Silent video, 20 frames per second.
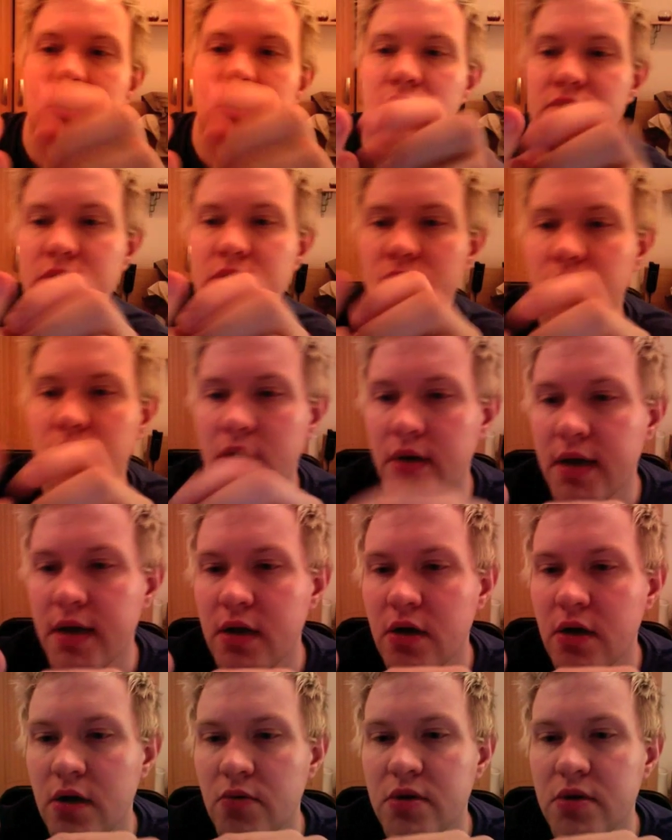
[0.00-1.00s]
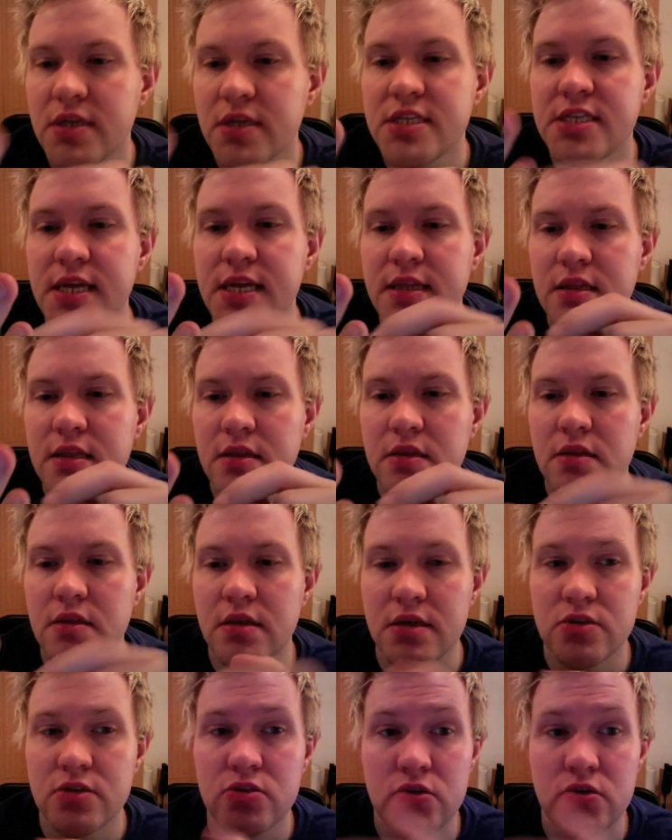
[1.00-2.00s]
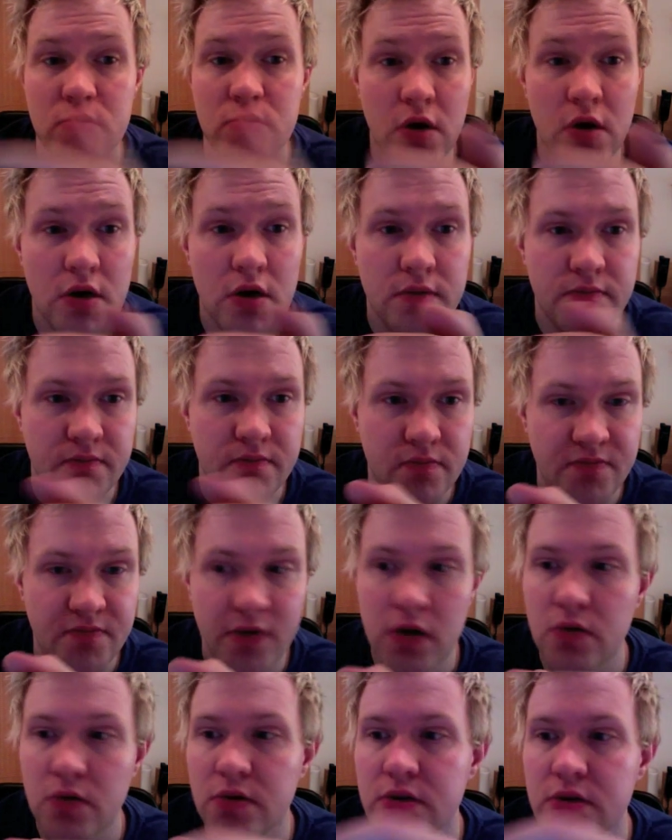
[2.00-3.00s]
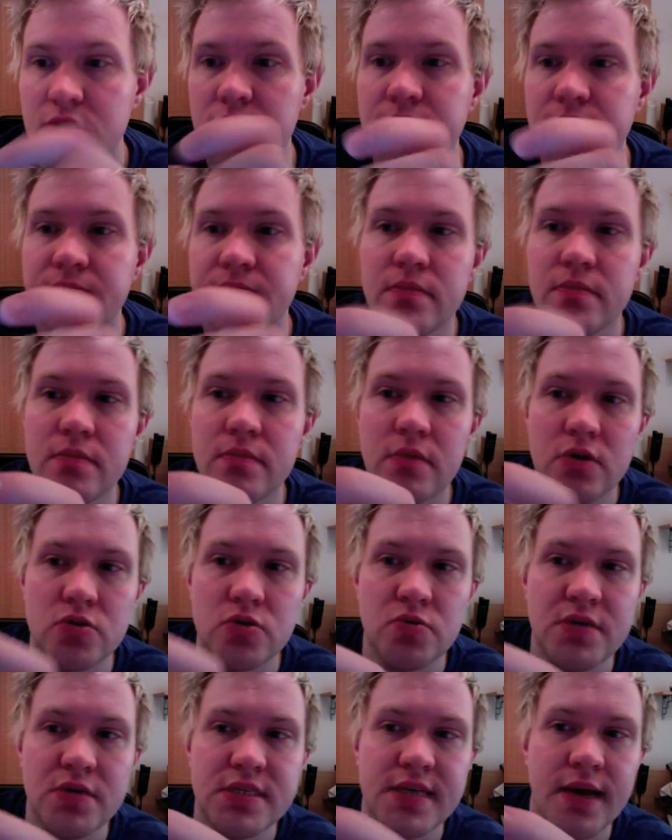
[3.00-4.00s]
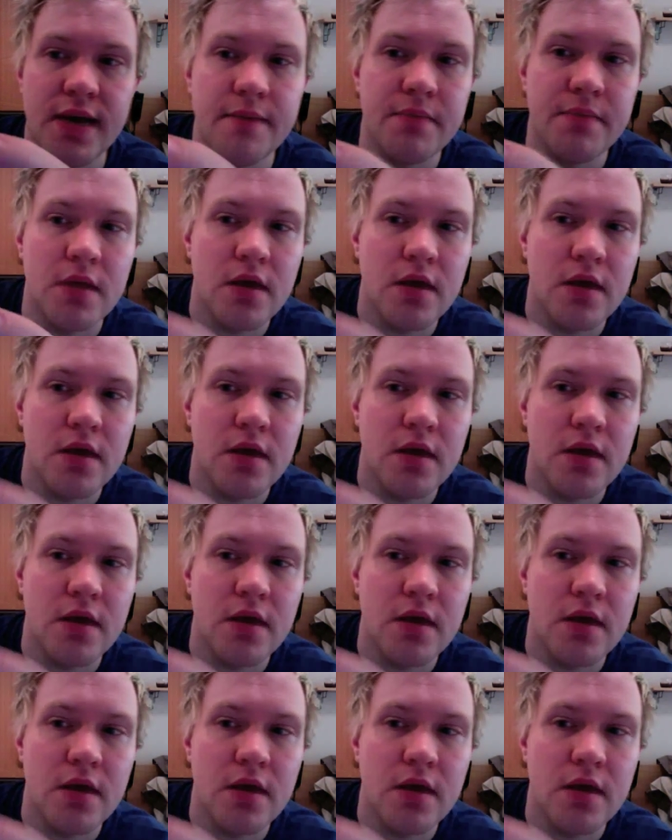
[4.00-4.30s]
I think, well, hang on, I want to send this to my followers on Twitter.